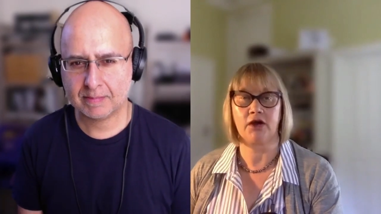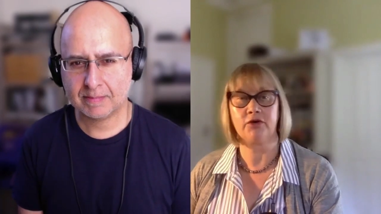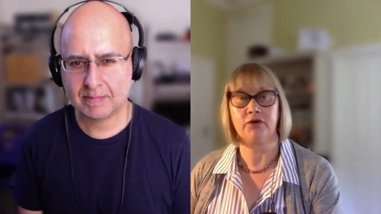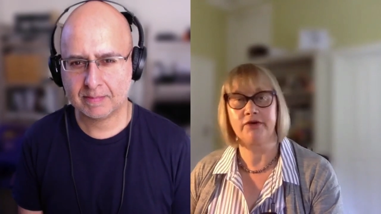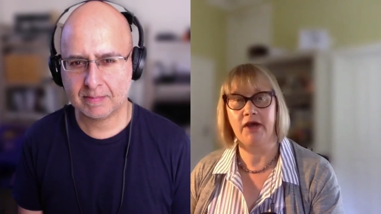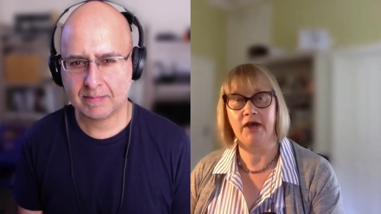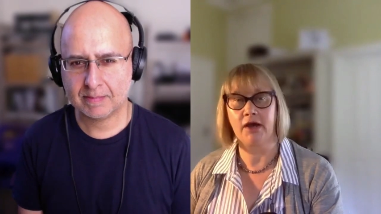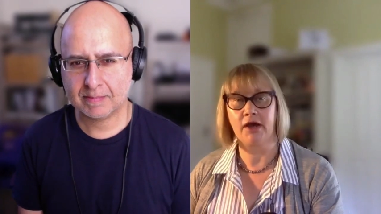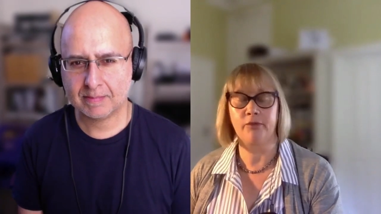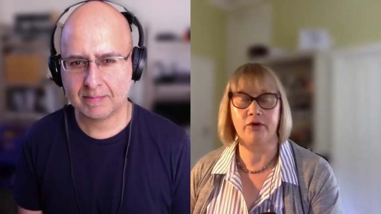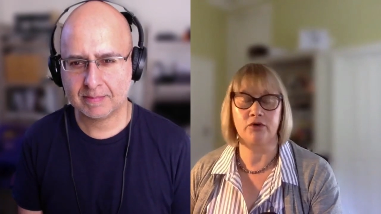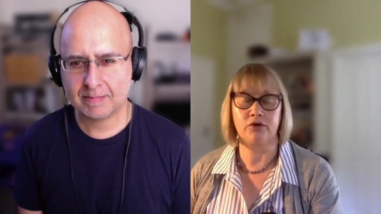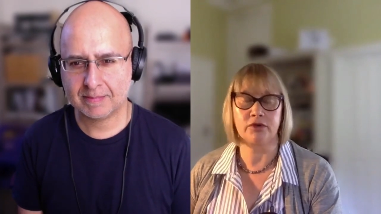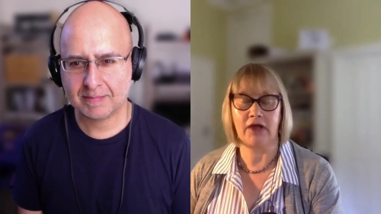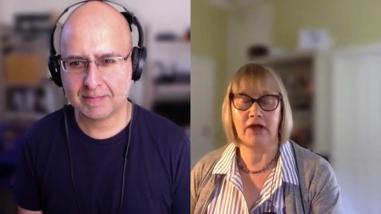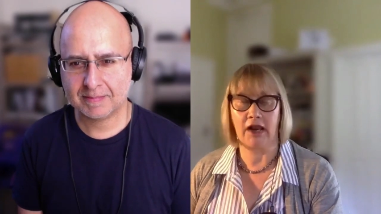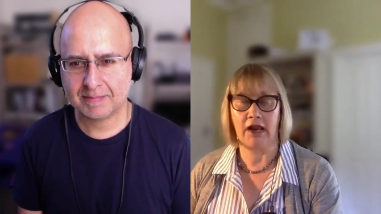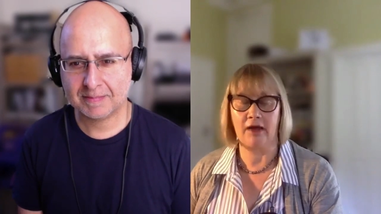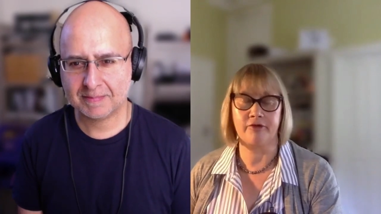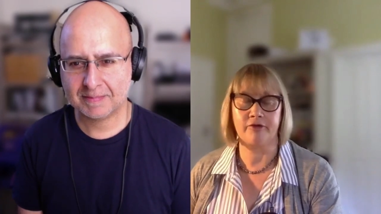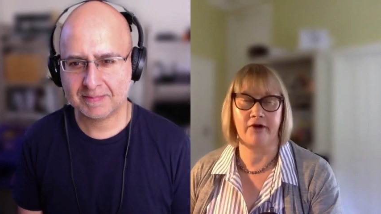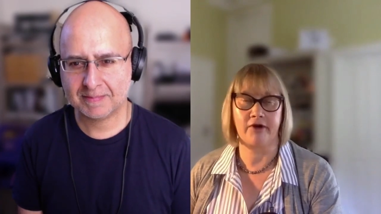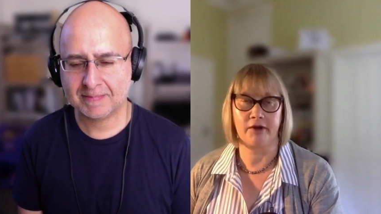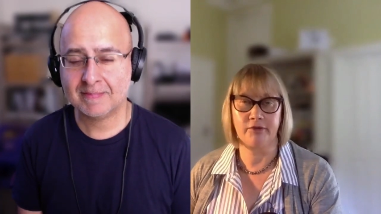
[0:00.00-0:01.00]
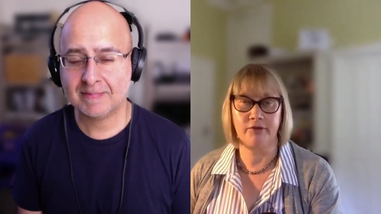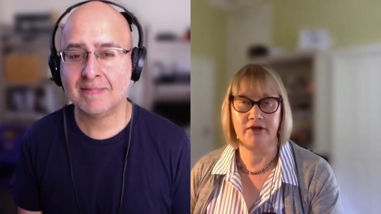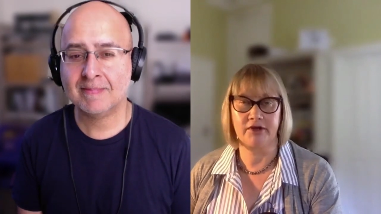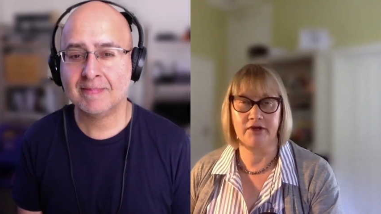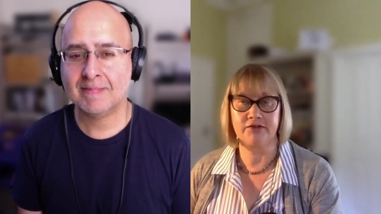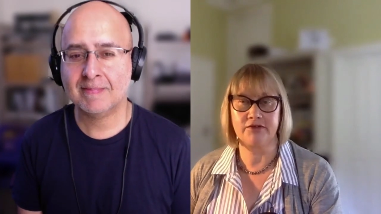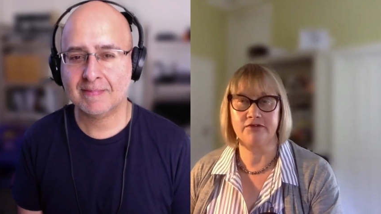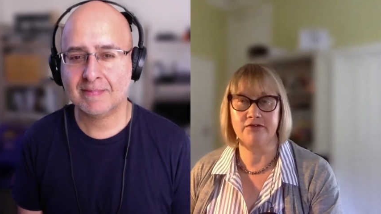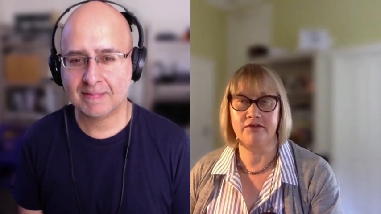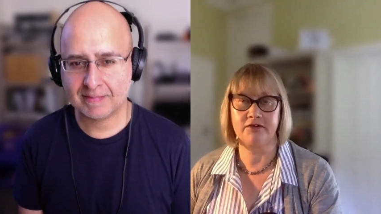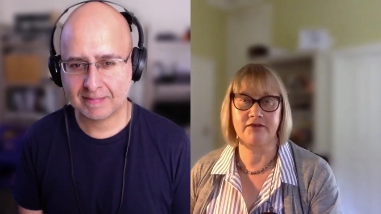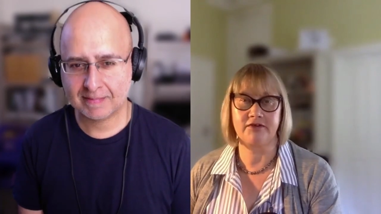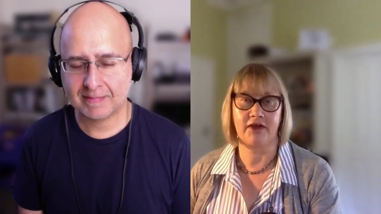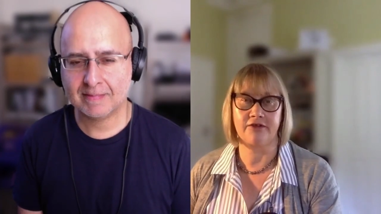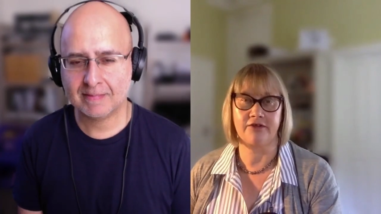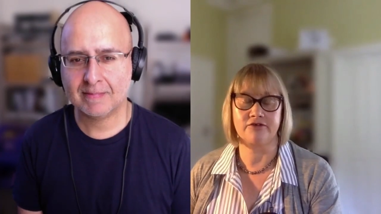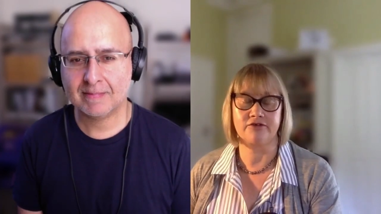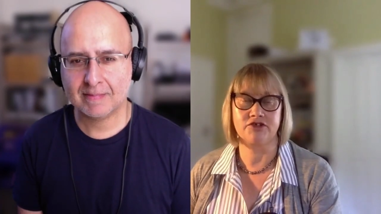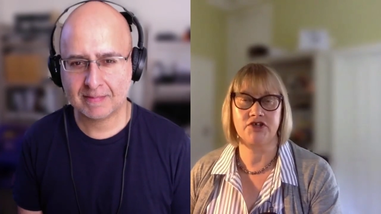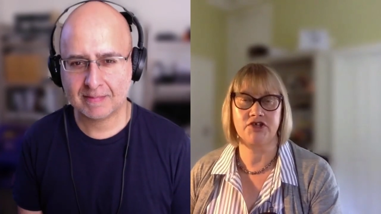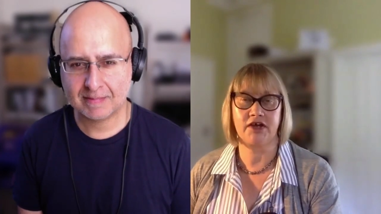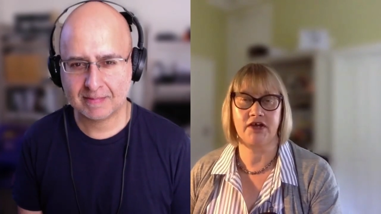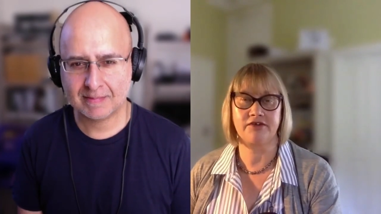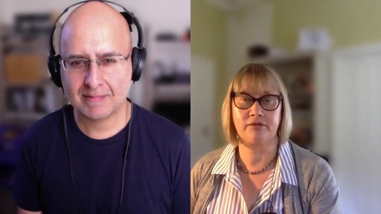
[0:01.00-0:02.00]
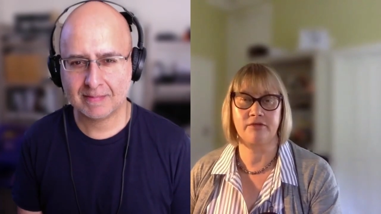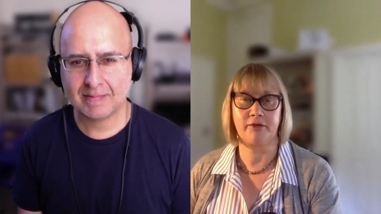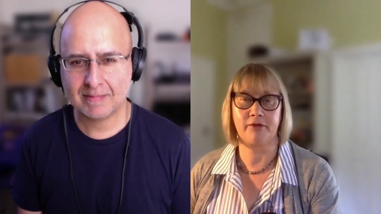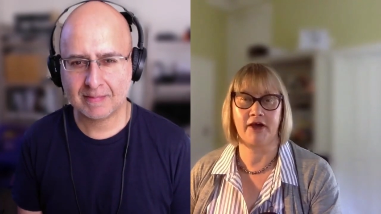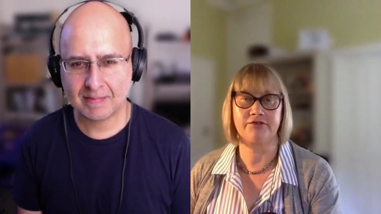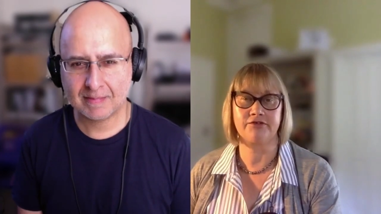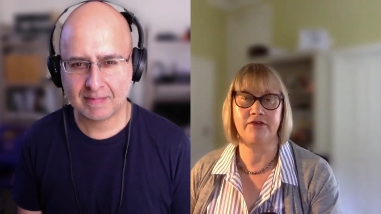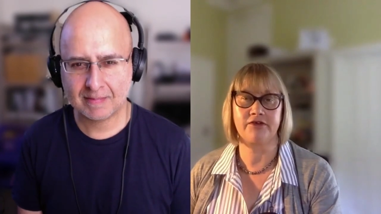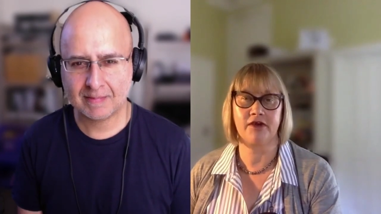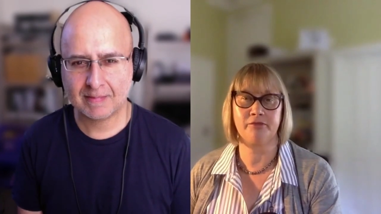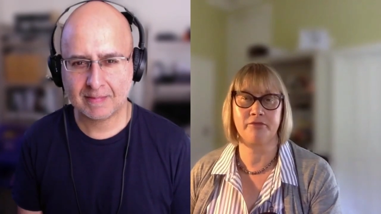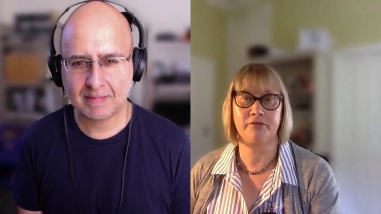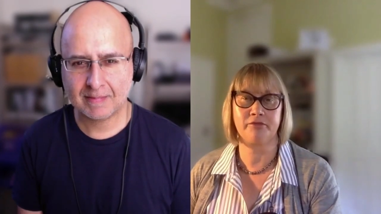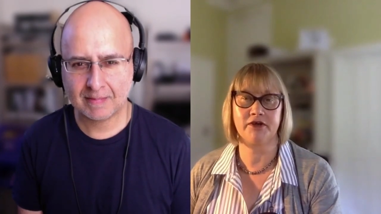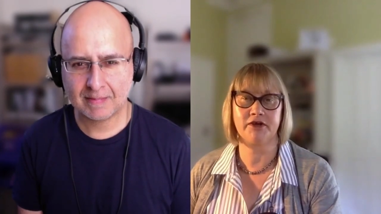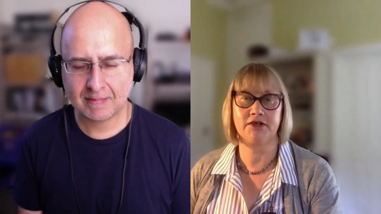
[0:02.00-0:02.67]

Speaker 1: Oh yeah, we're all collaborate. We can sit together and chat about it.